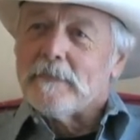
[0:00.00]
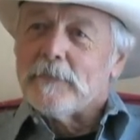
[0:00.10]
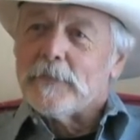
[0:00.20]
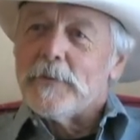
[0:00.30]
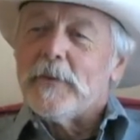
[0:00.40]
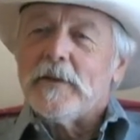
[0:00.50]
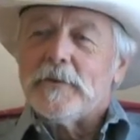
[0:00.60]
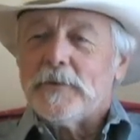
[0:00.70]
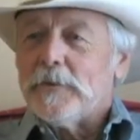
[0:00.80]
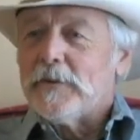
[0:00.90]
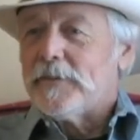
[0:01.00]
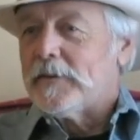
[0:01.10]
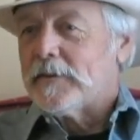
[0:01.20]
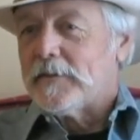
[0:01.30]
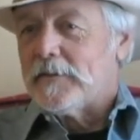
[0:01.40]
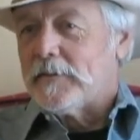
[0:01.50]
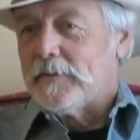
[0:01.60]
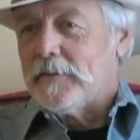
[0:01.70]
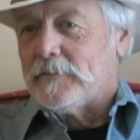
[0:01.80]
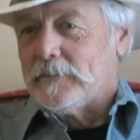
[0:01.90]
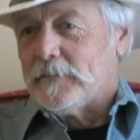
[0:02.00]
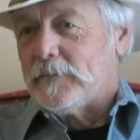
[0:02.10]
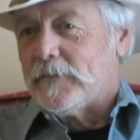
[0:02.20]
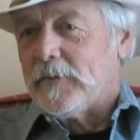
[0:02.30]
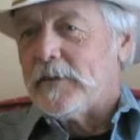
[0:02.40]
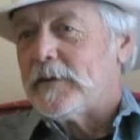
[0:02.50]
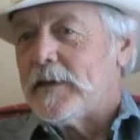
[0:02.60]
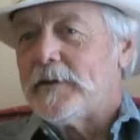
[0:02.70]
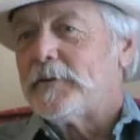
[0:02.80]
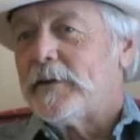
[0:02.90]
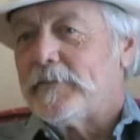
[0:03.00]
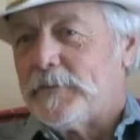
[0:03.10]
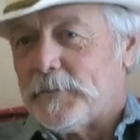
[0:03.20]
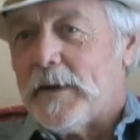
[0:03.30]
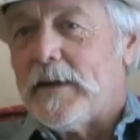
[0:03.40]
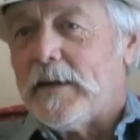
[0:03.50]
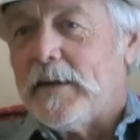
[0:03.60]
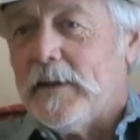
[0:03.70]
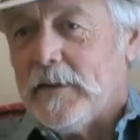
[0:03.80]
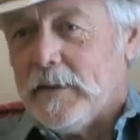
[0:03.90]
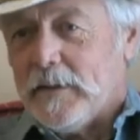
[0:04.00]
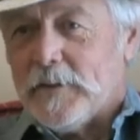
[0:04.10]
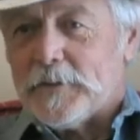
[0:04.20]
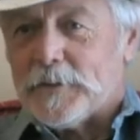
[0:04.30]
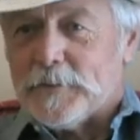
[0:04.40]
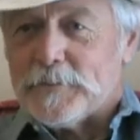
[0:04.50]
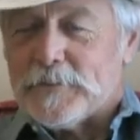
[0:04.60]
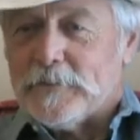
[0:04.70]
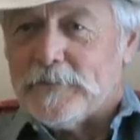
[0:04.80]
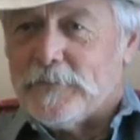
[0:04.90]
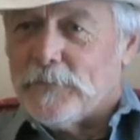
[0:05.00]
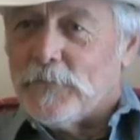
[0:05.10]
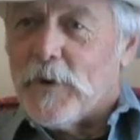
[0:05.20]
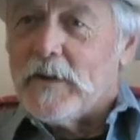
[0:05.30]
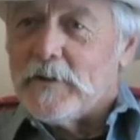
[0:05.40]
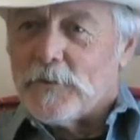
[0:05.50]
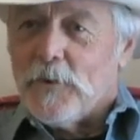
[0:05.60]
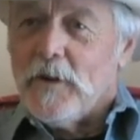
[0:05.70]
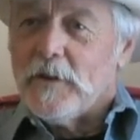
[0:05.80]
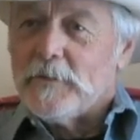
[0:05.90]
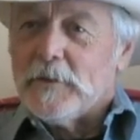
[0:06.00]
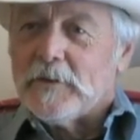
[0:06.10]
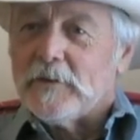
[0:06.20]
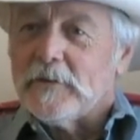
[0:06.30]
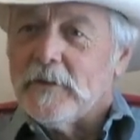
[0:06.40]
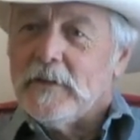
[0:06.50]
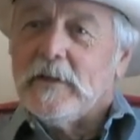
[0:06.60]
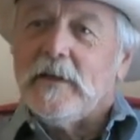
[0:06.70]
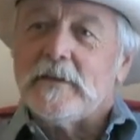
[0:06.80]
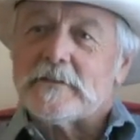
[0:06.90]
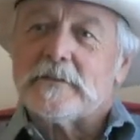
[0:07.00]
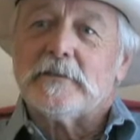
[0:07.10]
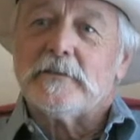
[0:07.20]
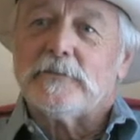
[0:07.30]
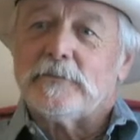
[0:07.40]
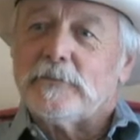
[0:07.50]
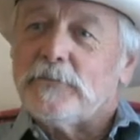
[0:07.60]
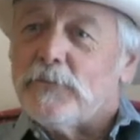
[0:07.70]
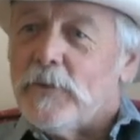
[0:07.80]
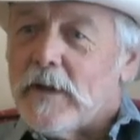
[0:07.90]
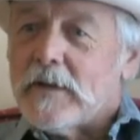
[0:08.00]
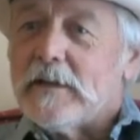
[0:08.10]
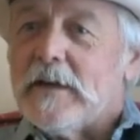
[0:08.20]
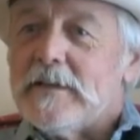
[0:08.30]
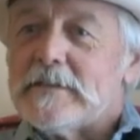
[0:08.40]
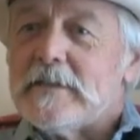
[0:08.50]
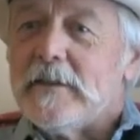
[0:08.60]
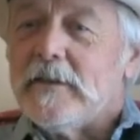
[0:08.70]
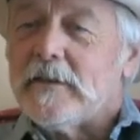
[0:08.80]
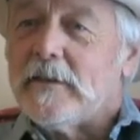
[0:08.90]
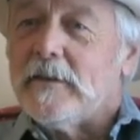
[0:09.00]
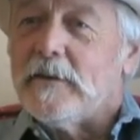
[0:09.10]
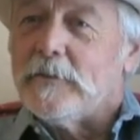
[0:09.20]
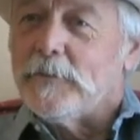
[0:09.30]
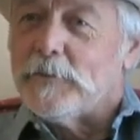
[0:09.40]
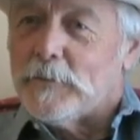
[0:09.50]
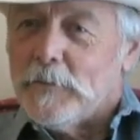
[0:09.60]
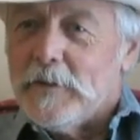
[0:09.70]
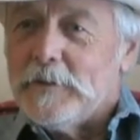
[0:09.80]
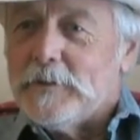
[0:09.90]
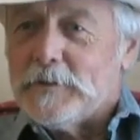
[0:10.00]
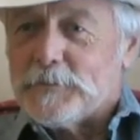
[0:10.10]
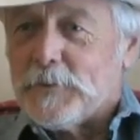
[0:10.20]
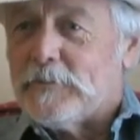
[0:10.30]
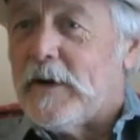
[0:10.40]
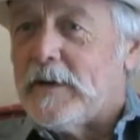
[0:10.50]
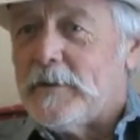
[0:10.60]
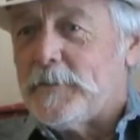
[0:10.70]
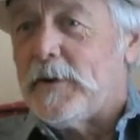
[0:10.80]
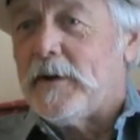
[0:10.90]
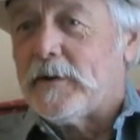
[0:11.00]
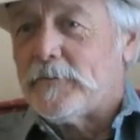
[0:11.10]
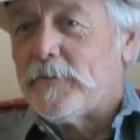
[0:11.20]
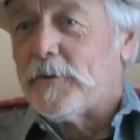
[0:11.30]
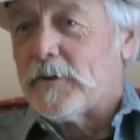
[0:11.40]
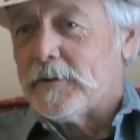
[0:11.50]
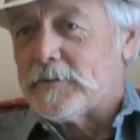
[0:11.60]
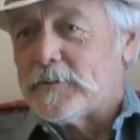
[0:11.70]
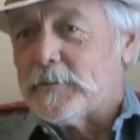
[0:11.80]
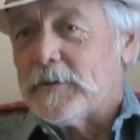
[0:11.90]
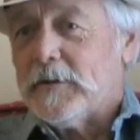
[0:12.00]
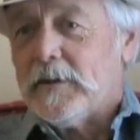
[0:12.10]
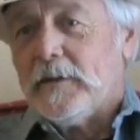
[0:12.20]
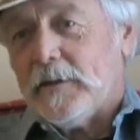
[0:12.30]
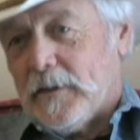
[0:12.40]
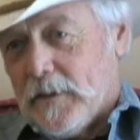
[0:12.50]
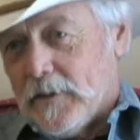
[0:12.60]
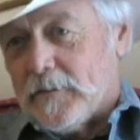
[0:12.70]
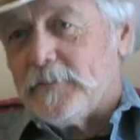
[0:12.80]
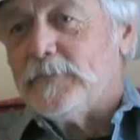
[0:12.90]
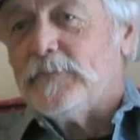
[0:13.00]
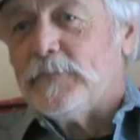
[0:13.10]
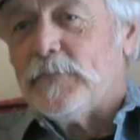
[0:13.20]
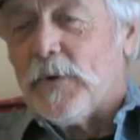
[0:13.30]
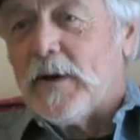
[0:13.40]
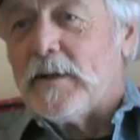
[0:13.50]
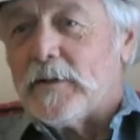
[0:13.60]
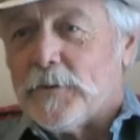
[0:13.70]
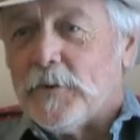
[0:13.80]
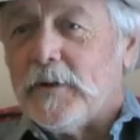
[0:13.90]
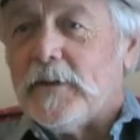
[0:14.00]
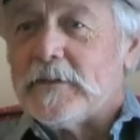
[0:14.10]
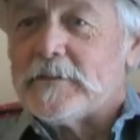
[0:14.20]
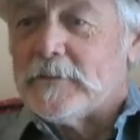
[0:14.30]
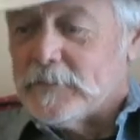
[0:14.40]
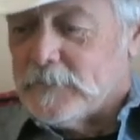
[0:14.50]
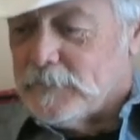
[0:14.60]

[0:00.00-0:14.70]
remain true, I think, to the integrity of the writing in terms of writing quality material, and still recognizing that what we're really doing is providing a product for a consumer and writing accordingly. So